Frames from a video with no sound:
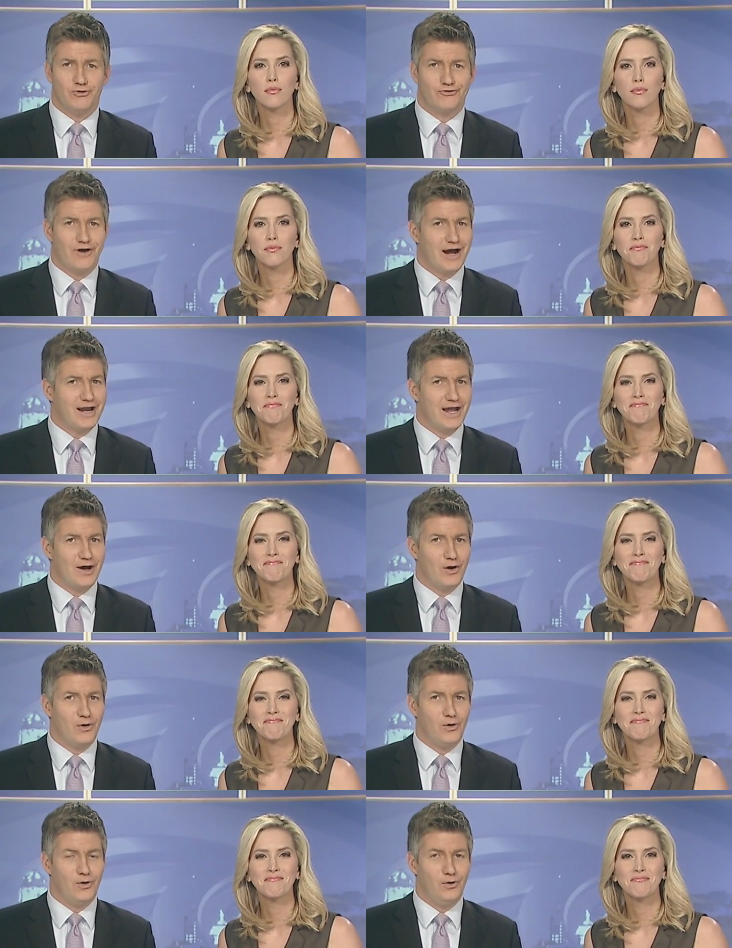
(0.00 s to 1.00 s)
Speaker 1: Friday a
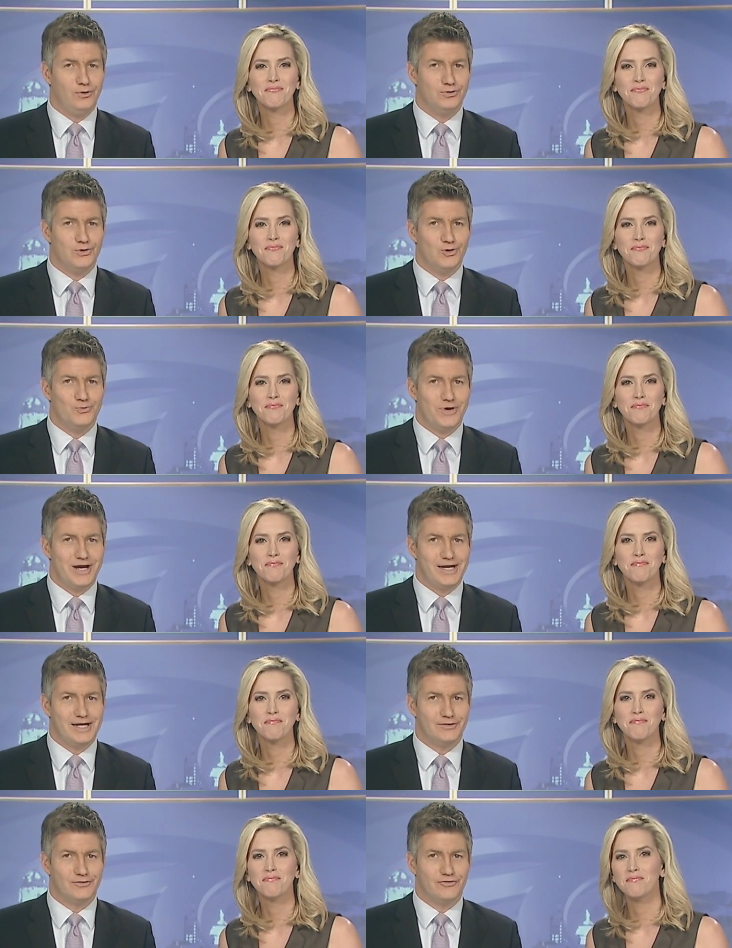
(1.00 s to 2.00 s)
whole new
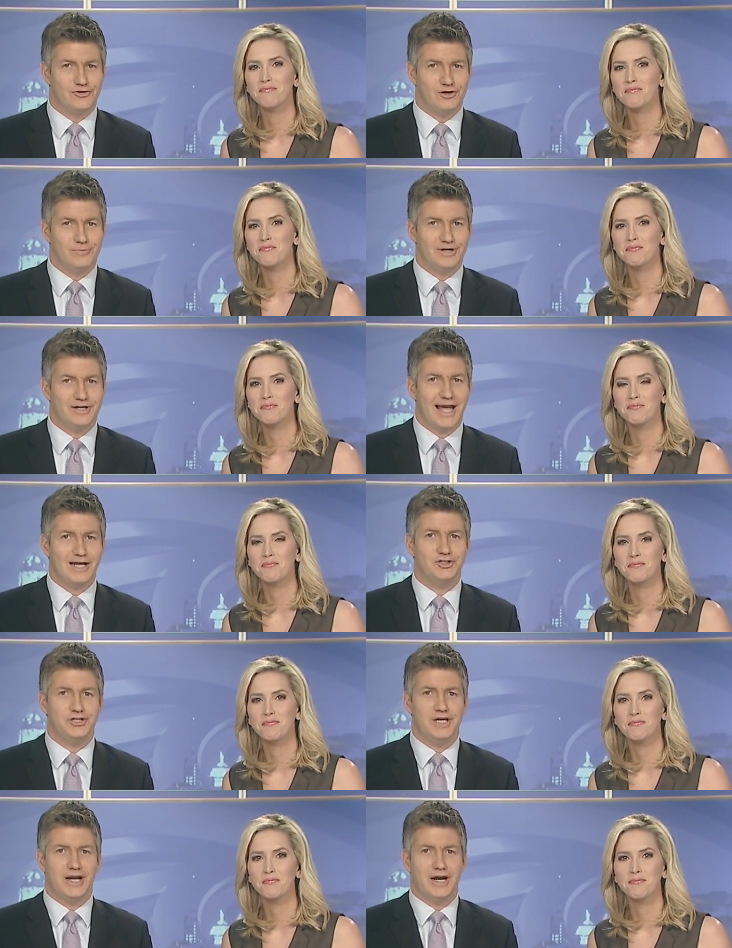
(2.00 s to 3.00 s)
meaning. The firm
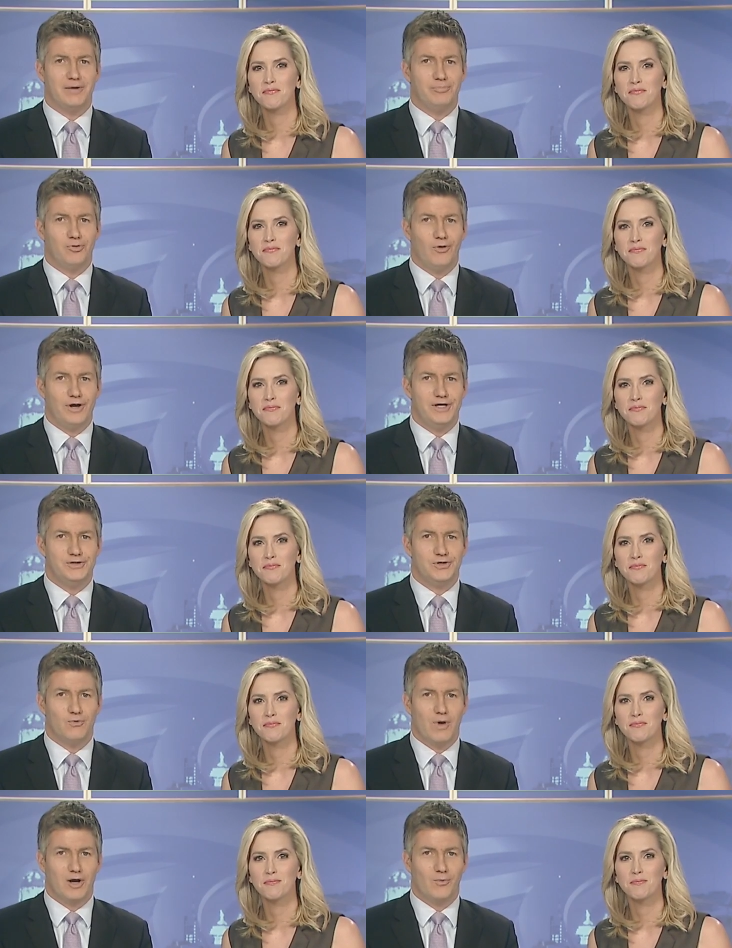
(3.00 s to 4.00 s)
cashing in on
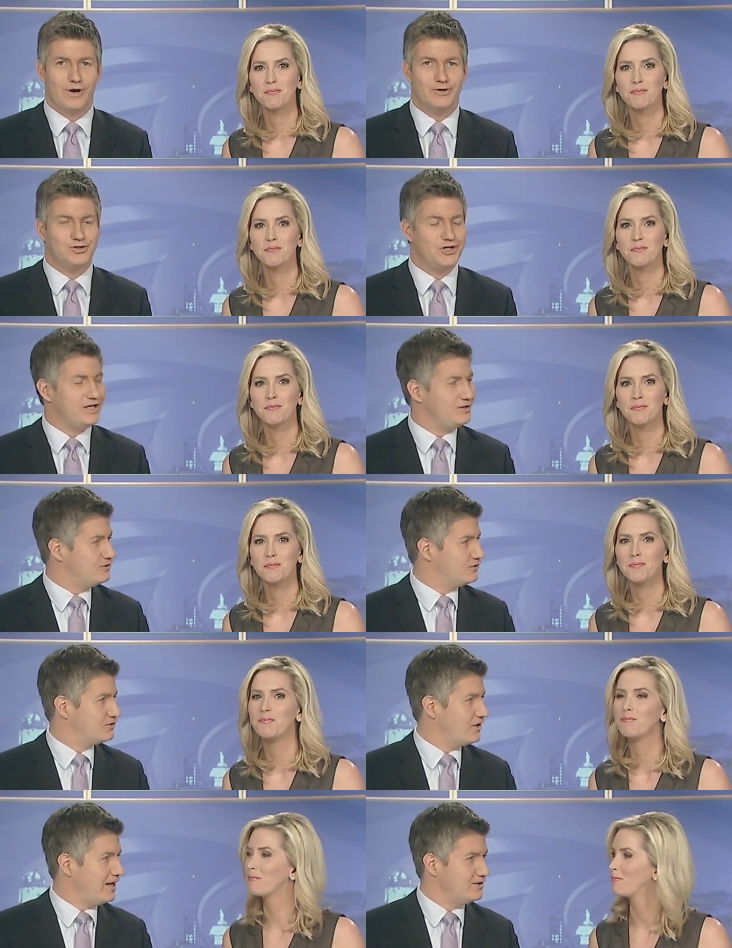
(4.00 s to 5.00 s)
employees who want to wear
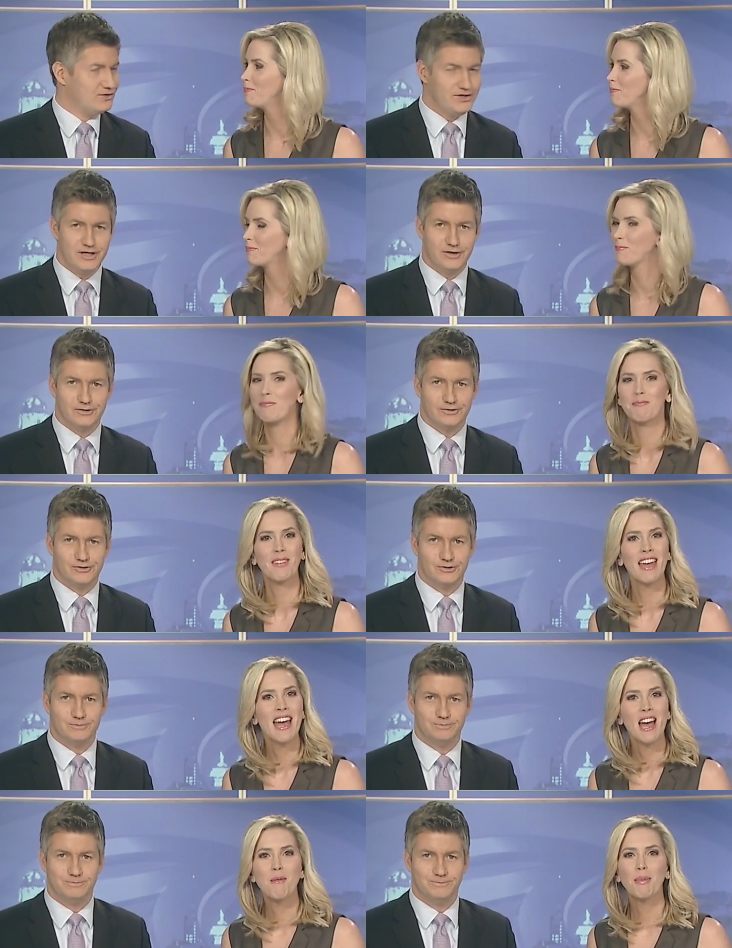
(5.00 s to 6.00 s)
jeans and sneakers.
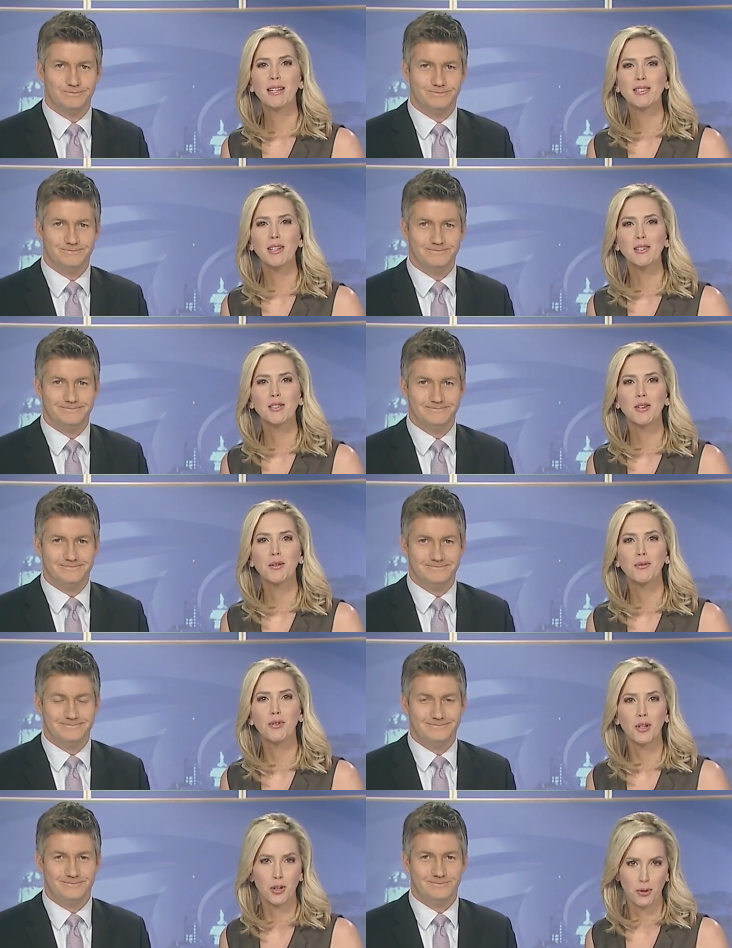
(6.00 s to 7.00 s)
Speaker 2: But it's
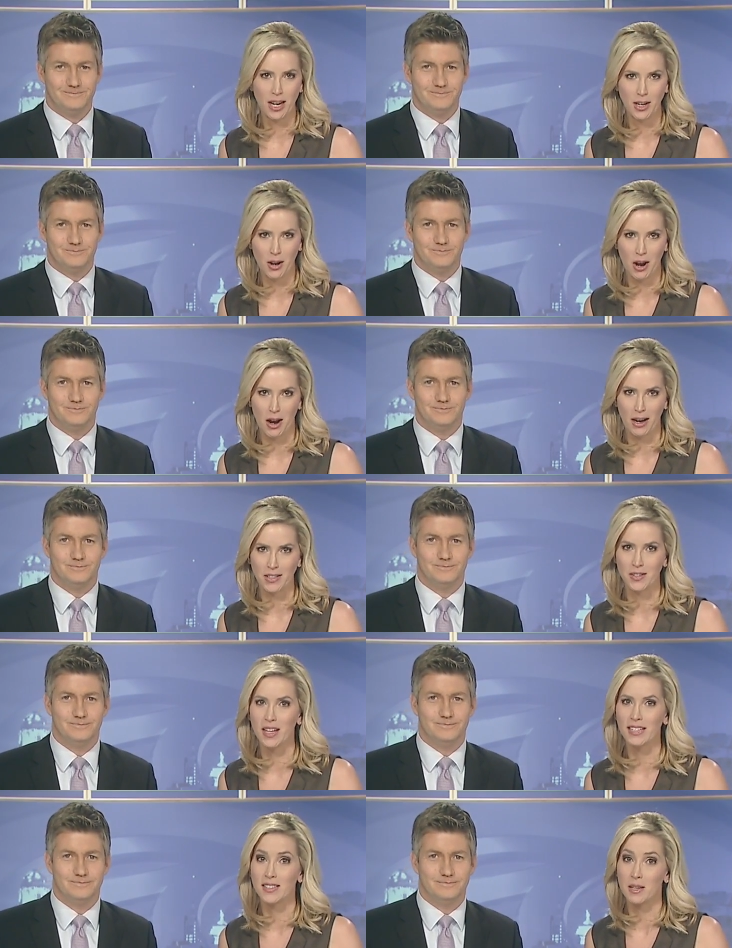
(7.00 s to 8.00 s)
also for a great
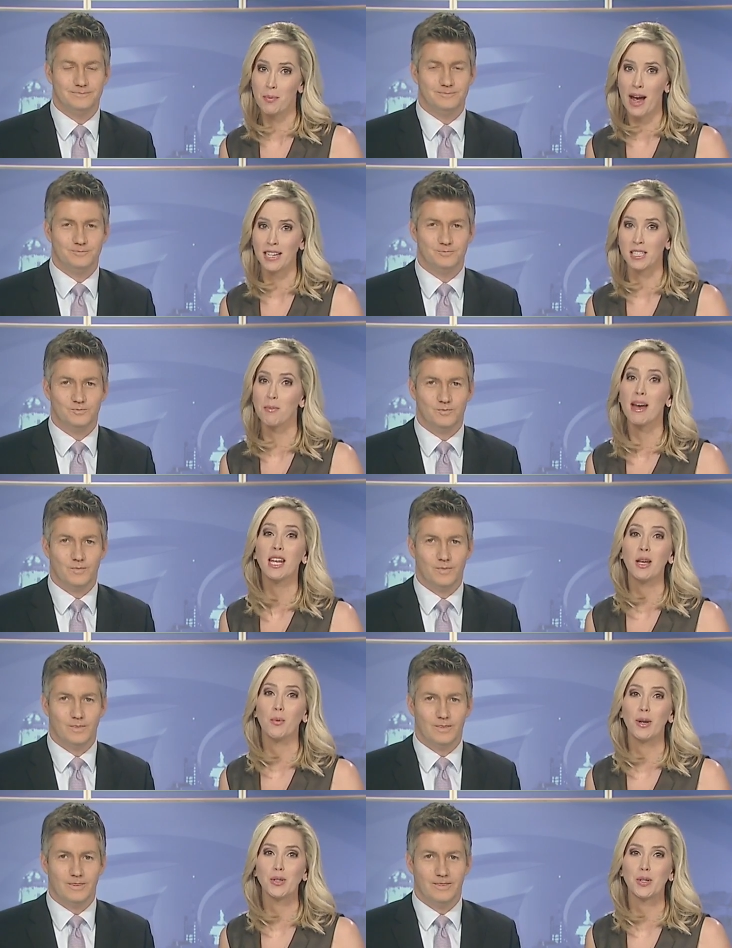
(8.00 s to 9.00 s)
cause that's impacting
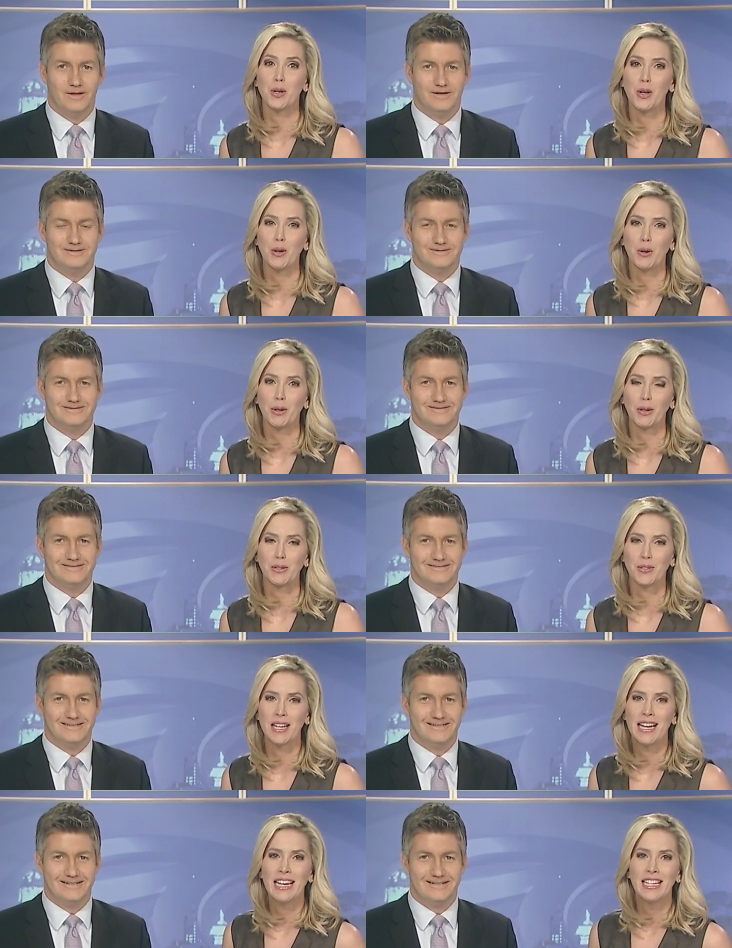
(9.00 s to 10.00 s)
many Western New
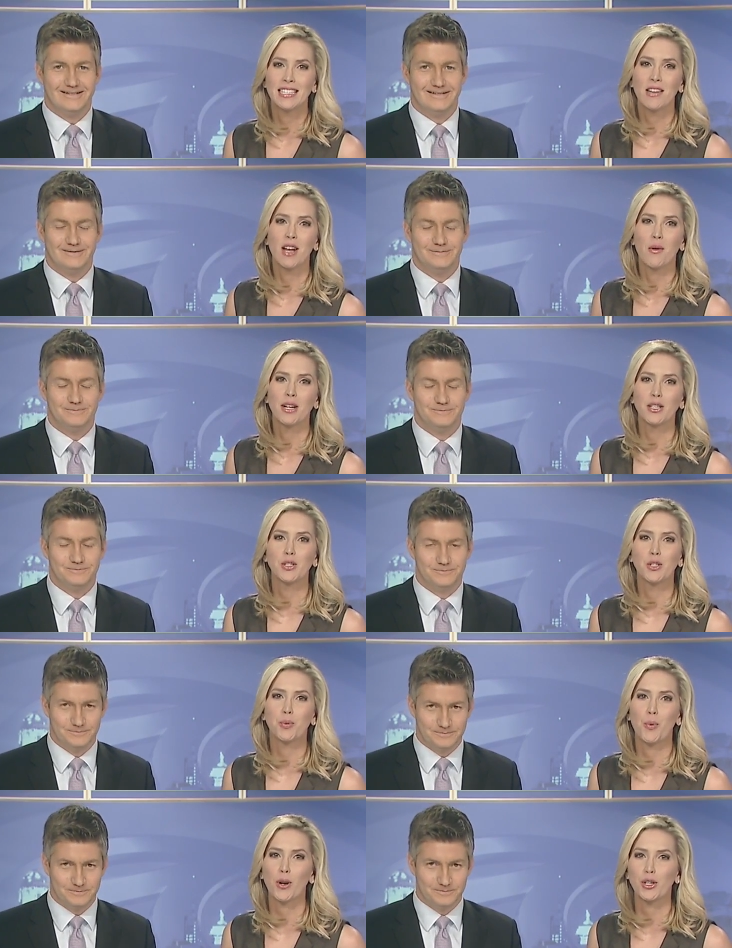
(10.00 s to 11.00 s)
Yorkers. 7 Eyewitness oh
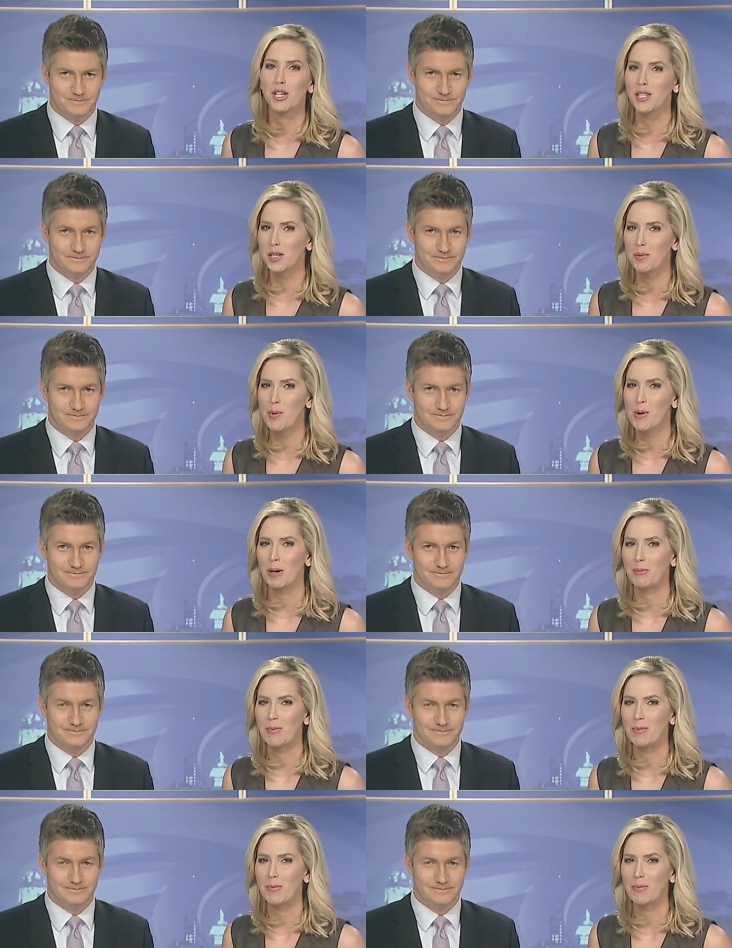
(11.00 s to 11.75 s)
News reporter Justin Moore